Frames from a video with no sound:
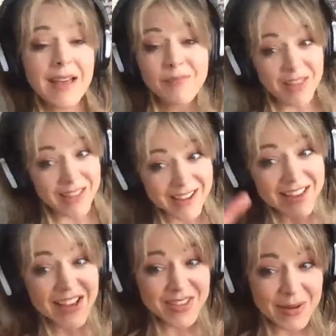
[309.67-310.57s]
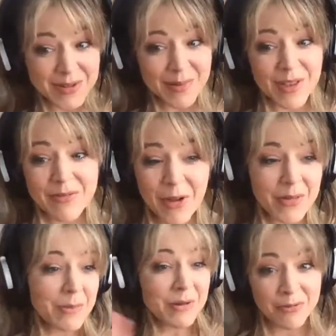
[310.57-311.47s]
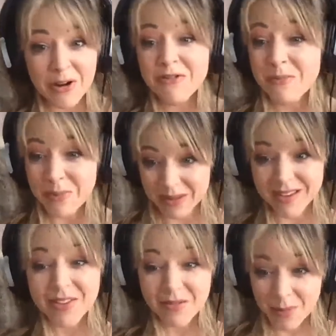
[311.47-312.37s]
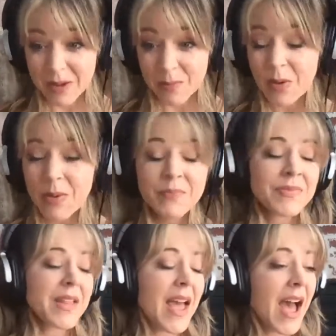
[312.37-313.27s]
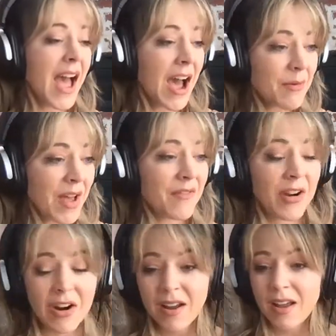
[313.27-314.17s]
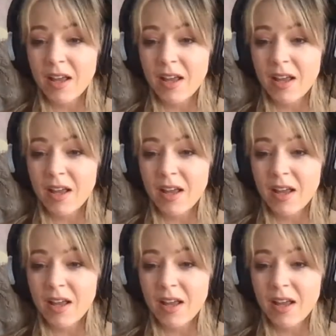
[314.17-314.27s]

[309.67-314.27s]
And like I said, sometimes I felt them in front of millions of people. However,